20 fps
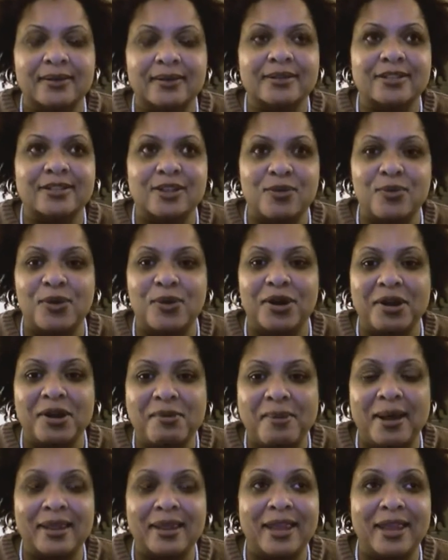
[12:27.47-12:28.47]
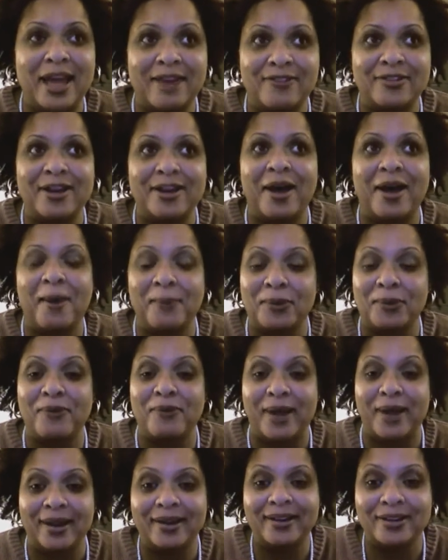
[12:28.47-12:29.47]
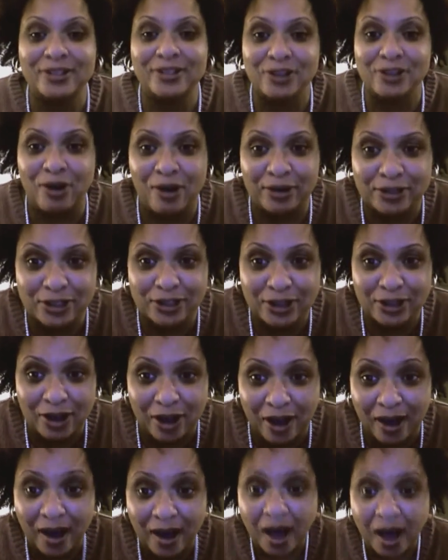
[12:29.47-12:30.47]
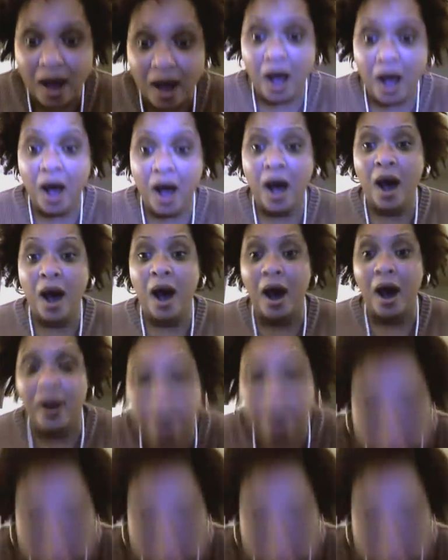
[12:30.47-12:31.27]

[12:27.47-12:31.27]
somewhere in my life and I'll be right here talking to y'all